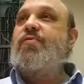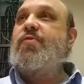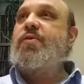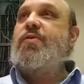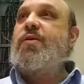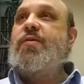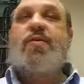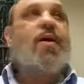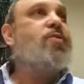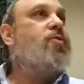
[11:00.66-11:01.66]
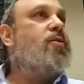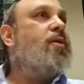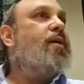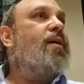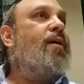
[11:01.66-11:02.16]
footer uh,
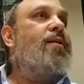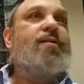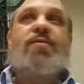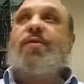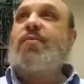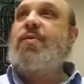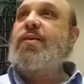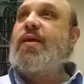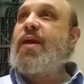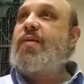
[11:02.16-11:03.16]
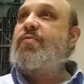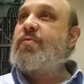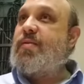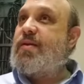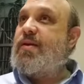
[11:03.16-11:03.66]
center and he's going to win the game
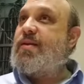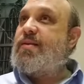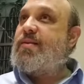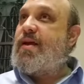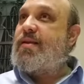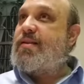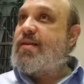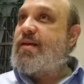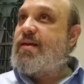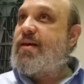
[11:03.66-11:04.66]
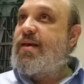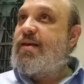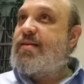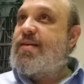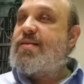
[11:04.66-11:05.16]
for me. That's not. Uh,
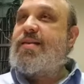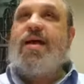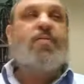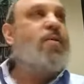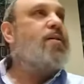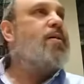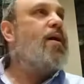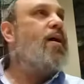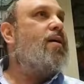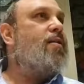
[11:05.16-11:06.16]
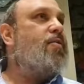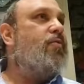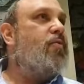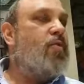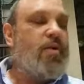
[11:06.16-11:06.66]
that's not what the ark is
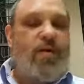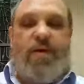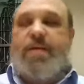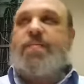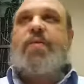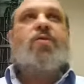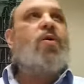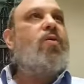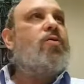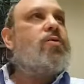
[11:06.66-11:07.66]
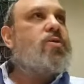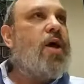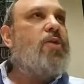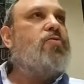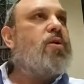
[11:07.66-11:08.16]
for. So
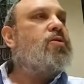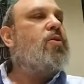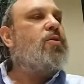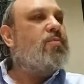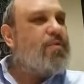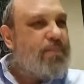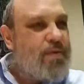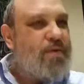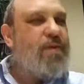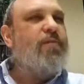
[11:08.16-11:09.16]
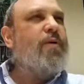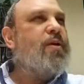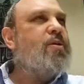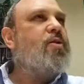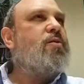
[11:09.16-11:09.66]
Joshua told them
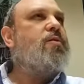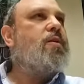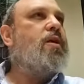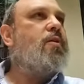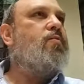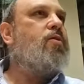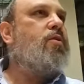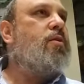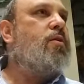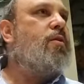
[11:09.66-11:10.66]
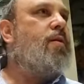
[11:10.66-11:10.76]
specifically don't say a word